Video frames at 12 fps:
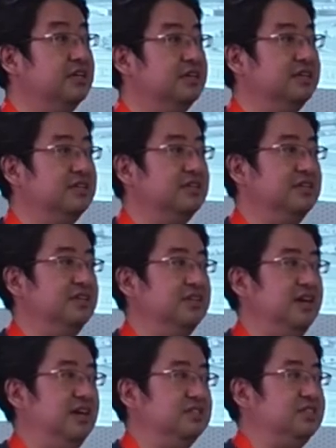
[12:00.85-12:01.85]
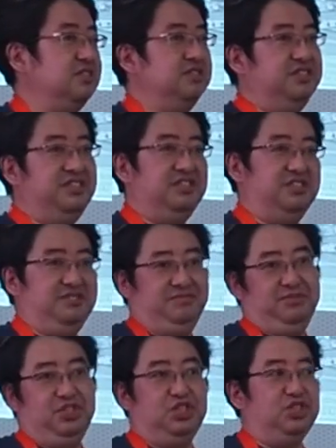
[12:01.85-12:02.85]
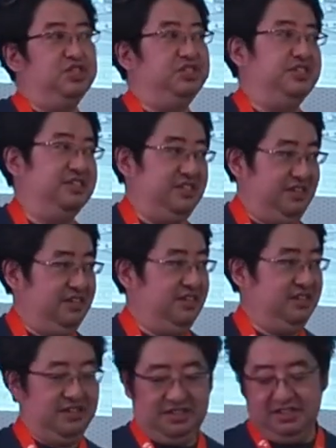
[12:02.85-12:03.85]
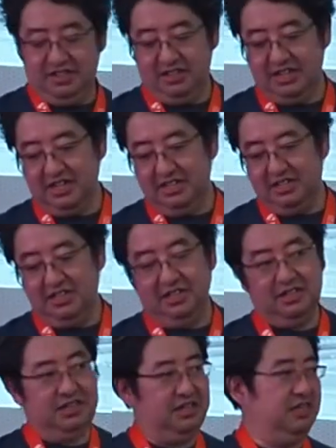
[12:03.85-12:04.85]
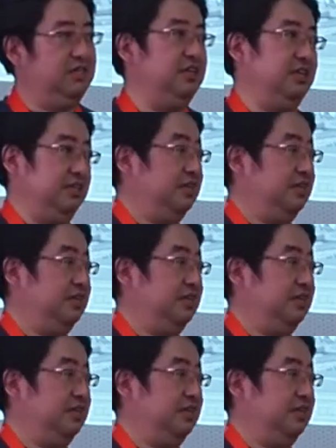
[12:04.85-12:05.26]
A study started in 1918, I think.